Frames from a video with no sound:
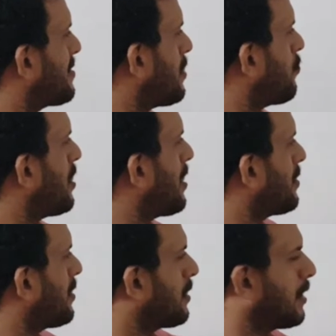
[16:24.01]
6, we
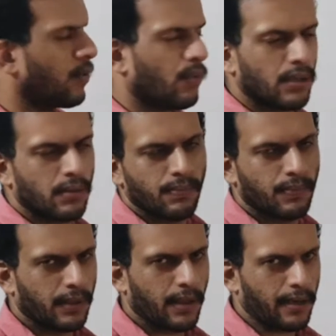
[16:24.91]
get the third one.
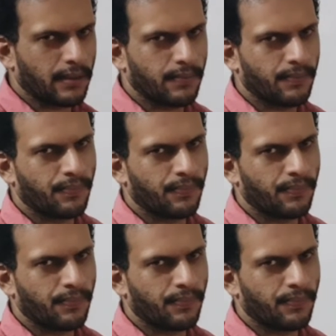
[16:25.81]
Correct?